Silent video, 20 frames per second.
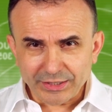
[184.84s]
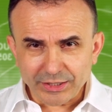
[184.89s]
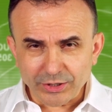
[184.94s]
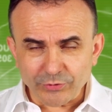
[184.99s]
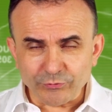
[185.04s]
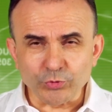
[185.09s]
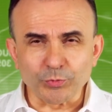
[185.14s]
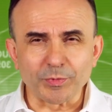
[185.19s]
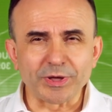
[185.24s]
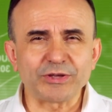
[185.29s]

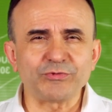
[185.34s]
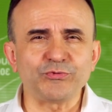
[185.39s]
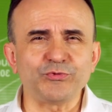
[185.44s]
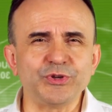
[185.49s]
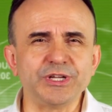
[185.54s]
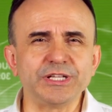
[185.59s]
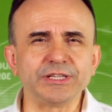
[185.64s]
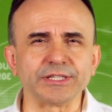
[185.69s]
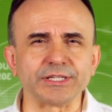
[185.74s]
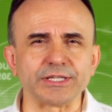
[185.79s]
If you make
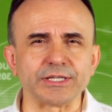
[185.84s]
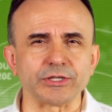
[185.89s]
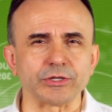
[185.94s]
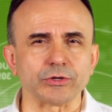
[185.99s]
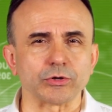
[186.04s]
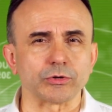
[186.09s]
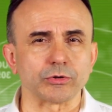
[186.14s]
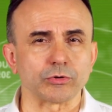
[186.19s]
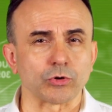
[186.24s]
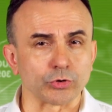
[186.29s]

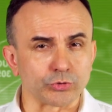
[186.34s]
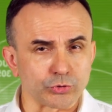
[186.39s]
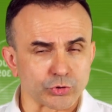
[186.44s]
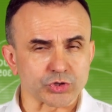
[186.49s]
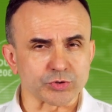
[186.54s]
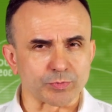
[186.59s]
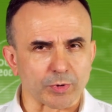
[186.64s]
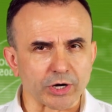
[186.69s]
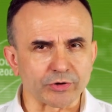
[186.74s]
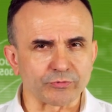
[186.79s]
Feedly on your
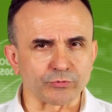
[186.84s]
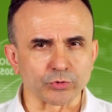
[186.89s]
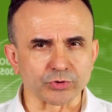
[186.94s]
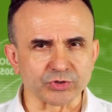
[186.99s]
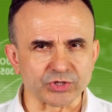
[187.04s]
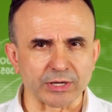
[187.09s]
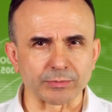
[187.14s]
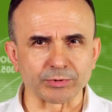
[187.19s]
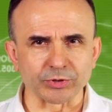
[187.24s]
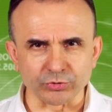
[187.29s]
smartphone,
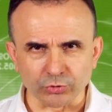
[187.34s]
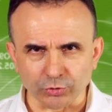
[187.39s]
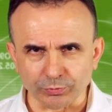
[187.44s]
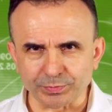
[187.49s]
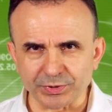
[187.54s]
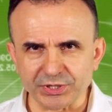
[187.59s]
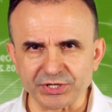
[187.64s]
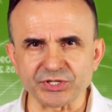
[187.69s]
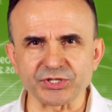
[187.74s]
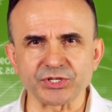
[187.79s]
tablet, or
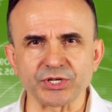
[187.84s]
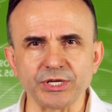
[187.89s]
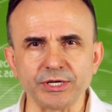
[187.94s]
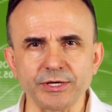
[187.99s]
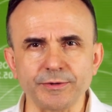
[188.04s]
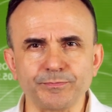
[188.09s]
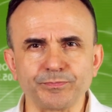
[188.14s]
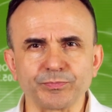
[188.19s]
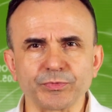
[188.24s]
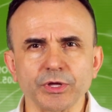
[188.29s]

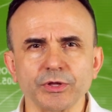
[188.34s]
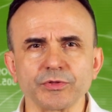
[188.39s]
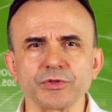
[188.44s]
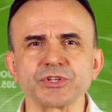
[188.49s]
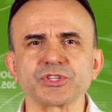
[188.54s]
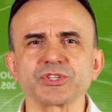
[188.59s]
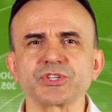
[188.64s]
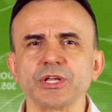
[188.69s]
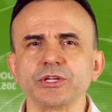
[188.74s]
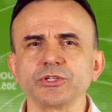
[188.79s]
PC the
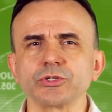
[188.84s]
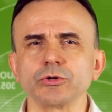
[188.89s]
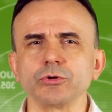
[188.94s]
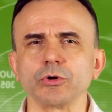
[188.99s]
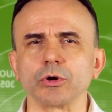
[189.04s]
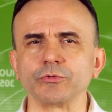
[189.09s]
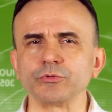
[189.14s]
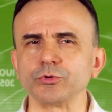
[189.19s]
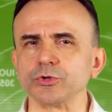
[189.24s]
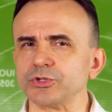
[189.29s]

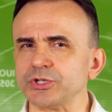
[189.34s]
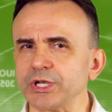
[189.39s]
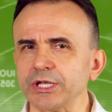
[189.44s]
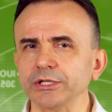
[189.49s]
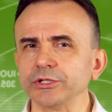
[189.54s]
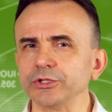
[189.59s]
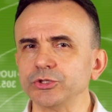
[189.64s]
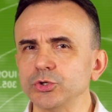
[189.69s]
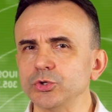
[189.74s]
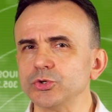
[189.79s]
center of your
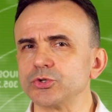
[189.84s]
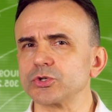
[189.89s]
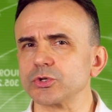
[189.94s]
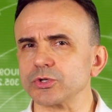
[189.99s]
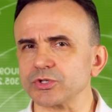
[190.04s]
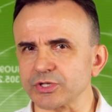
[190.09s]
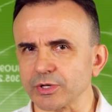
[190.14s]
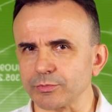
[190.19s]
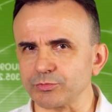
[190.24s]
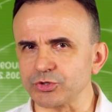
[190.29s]
daily news
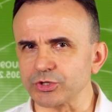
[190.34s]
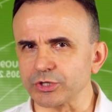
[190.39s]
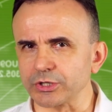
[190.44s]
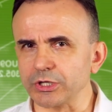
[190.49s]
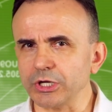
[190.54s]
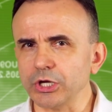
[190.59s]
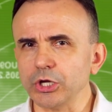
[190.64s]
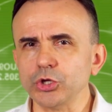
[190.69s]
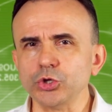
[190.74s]
consumption,